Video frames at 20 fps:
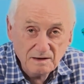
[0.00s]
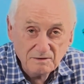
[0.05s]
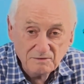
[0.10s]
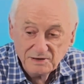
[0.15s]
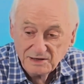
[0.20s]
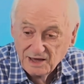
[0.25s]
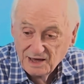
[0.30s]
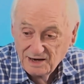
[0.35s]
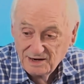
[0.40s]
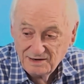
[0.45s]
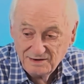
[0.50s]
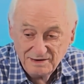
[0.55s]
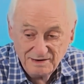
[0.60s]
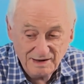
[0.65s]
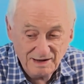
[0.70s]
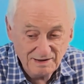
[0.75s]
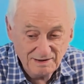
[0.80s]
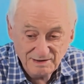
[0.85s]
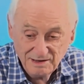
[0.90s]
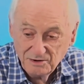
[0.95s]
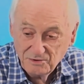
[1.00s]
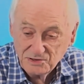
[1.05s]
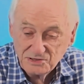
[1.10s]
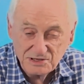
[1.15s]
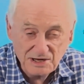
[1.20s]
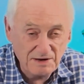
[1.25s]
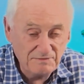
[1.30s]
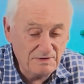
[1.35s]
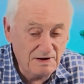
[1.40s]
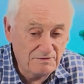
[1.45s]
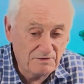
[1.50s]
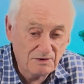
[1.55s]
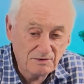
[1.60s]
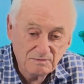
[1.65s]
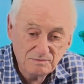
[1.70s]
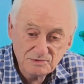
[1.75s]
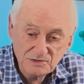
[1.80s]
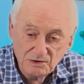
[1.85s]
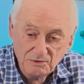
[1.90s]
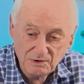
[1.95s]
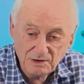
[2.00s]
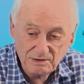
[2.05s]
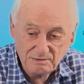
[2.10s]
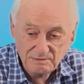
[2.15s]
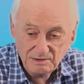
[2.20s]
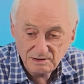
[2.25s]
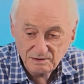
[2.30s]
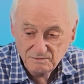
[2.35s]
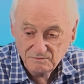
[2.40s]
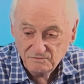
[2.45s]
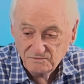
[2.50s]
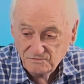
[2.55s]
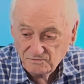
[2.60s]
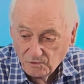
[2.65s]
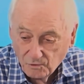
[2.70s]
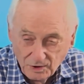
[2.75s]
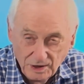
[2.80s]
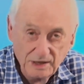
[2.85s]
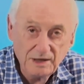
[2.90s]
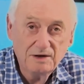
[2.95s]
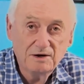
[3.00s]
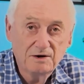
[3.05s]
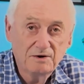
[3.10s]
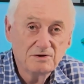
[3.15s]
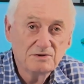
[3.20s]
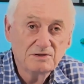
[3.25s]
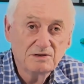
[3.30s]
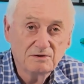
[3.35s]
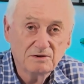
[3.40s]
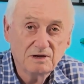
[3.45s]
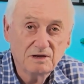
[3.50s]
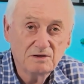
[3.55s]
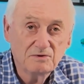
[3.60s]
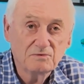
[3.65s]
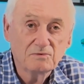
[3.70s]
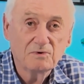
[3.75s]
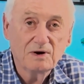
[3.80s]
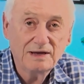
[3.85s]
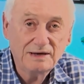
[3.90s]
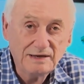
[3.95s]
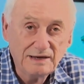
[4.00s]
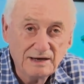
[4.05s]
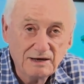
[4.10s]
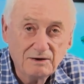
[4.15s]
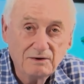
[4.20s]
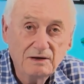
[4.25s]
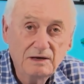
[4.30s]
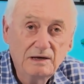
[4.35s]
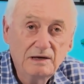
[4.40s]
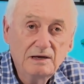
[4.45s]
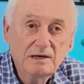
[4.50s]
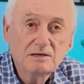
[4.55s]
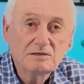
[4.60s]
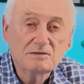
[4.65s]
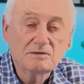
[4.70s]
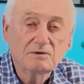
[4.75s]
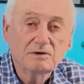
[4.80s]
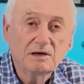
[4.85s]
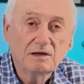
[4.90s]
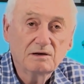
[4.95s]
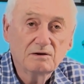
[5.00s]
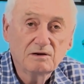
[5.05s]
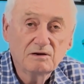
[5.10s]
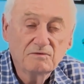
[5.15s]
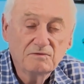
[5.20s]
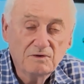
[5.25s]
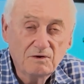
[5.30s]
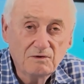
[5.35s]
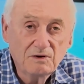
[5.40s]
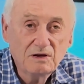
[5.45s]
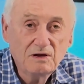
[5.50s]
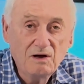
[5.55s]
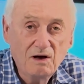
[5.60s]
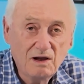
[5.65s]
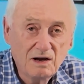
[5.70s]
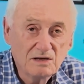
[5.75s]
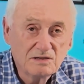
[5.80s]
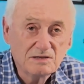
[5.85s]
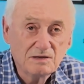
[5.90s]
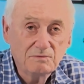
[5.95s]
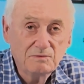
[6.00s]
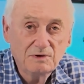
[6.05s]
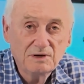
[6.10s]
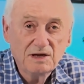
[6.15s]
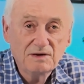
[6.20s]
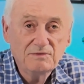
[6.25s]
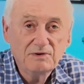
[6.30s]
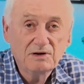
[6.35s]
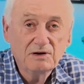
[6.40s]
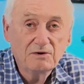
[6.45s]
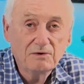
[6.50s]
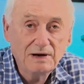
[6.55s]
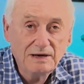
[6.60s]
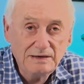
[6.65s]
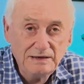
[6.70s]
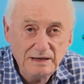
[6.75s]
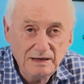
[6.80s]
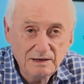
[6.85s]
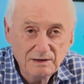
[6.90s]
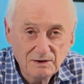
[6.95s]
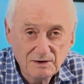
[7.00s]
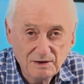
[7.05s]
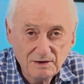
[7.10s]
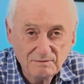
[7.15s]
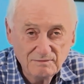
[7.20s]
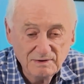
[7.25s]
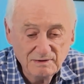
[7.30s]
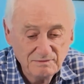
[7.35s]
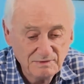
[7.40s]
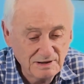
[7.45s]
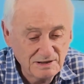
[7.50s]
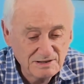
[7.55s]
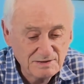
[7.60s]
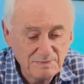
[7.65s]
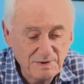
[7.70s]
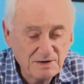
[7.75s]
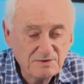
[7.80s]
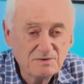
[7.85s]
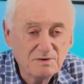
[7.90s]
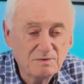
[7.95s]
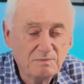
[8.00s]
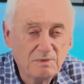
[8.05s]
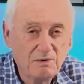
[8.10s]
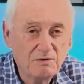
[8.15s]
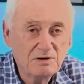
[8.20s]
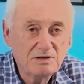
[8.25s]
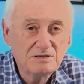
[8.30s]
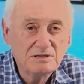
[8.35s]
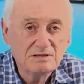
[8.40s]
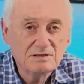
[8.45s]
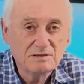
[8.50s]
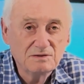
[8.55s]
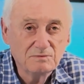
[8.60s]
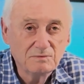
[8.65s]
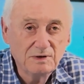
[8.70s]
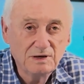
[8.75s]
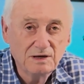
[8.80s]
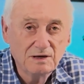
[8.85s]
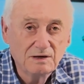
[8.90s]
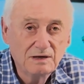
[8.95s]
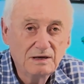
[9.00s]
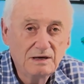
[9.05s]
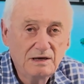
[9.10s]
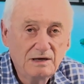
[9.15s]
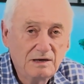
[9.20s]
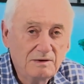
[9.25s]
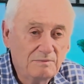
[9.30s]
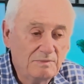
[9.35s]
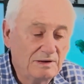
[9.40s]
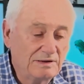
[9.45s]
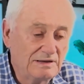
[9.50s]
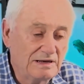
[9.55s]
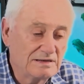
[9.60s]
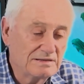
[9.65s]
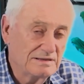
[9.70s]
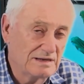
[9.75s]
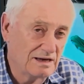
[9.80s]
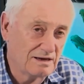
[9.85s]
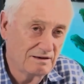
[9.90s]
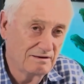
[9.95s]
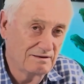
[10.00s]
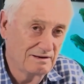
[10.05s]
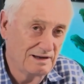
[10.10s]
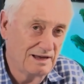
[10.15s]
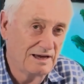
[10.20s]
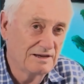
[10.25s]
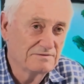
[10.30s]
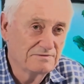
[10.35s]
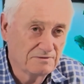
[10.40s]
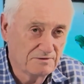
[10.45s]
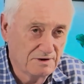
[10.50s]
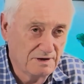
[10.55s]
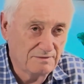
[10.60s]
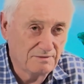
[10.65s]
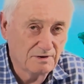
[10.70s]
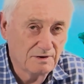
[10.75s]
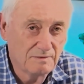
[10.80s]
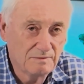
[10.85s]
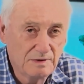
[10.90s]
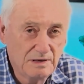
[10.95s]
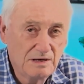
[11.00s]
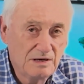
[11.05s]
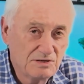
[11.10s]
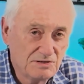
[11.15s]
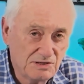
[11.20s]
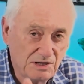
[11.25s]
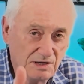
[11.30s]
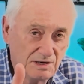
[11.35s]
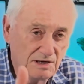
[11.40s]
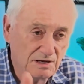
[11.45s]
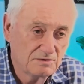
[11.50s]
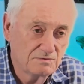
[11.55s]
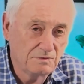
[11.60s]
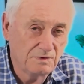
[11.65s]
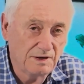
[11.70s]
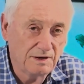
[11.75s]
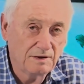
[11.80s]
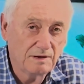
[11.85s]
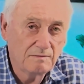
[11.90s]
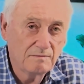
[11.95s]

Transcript: we got it, lowest I've ever sold it in forty years is right now. So get on the phone and call us and we'll give you a great deal on it and some extra bonuses as well. But that's not gonna last forever. See you next week.